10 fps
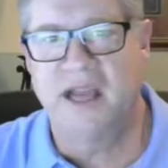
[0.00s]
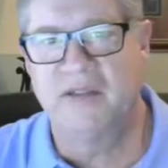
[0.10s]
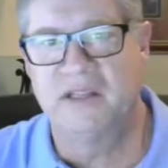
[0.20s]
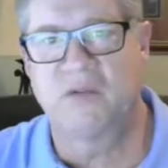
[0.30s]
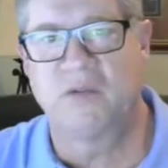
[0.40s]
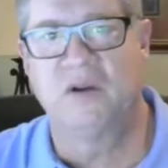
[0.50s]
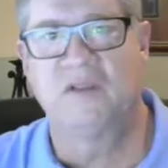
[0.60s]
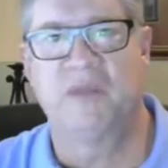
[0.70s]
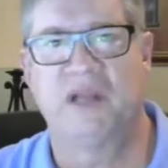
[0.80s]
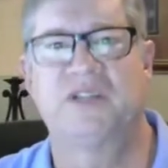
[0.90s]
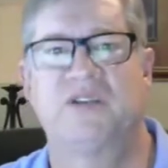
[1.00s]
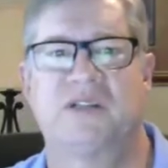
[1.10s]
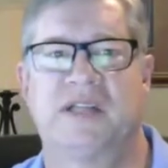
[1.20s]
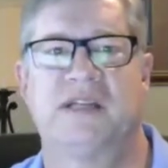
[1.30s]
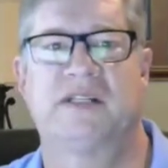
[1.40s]
this road of
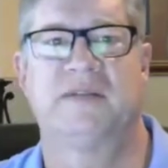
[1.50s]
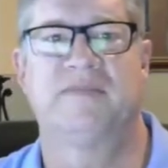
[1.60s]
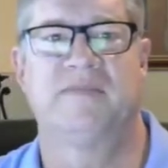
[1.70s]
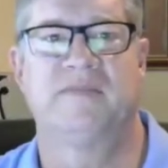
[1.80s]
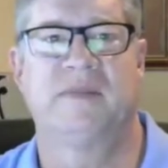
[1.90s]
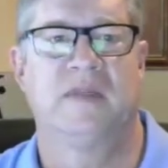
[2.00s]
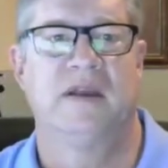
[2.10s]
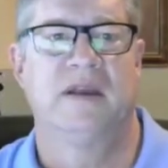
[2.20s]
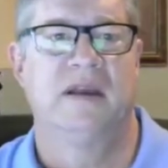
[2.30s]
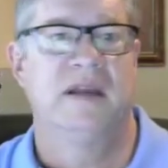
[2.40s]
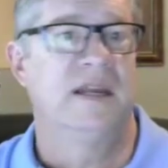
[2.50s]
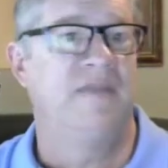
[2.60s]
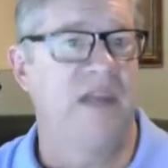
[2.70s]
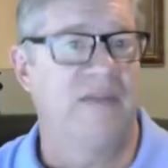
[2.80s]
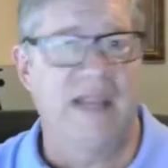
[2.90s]
miniaturization. If
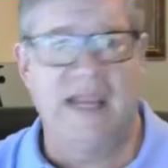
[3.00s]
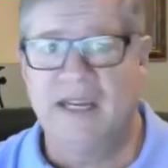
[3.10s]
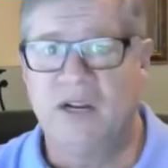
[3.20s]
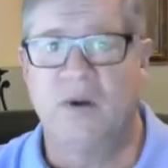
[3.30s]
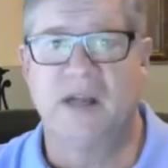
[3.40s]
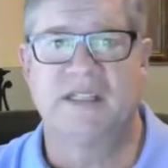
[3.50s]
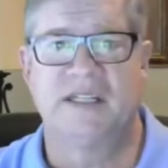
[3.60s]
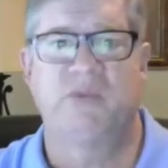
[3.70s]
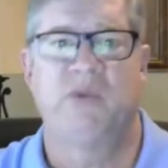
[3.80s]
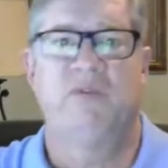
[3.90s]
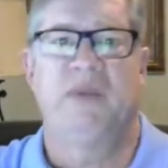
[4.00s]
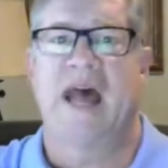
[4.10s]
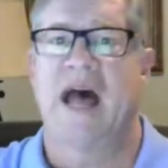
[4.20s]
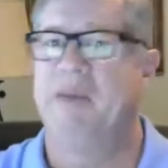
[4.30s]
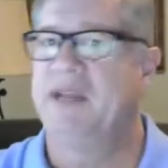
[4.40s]
you have any questions, we would be
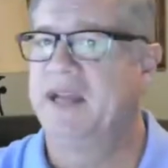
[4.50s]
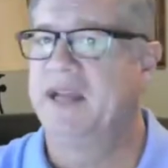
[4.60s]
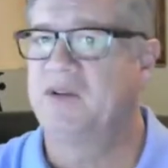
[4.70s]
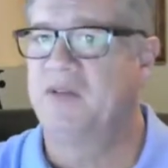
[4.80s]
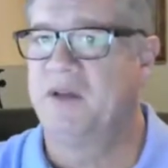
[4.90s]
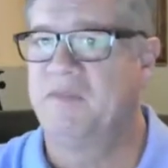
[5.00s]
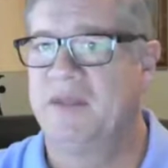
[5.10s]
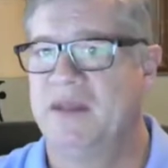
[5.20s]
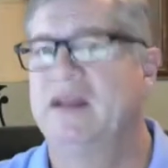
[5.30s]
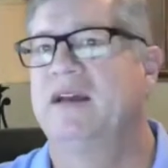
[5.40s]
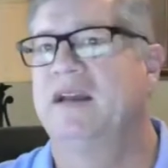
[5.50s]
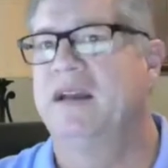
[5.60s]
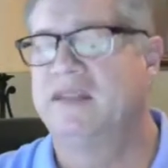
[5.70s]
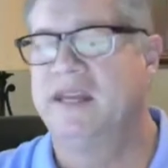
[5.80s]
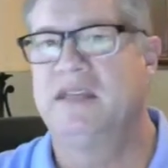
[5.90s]
happy to answer them, and
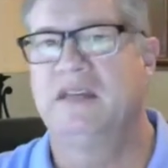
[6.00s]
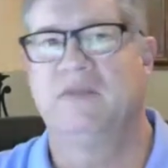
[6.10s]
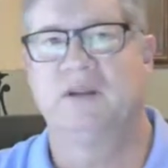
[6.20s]
thank you for your